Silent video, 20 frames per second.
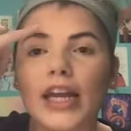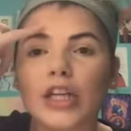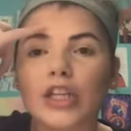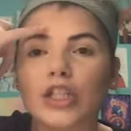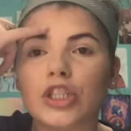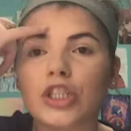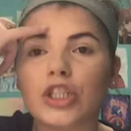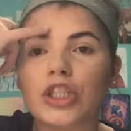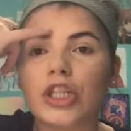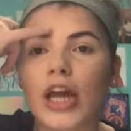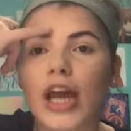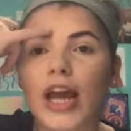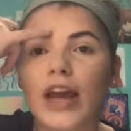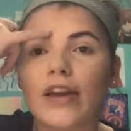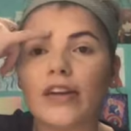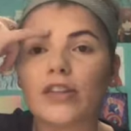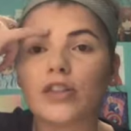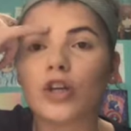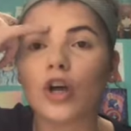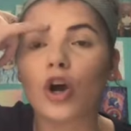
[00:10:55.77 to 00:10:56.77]
it shade
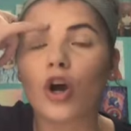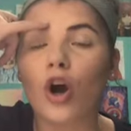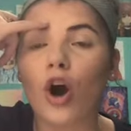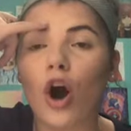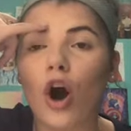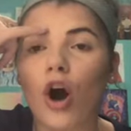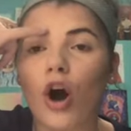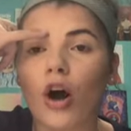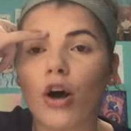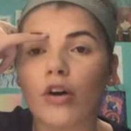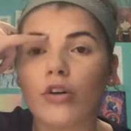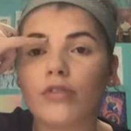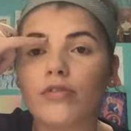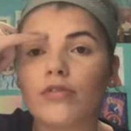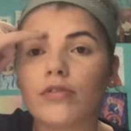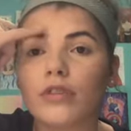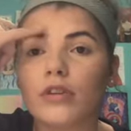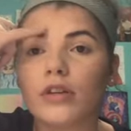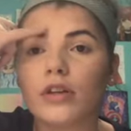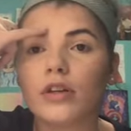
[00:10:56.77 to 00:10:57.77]
it took
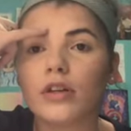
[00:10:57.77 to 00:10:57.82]
off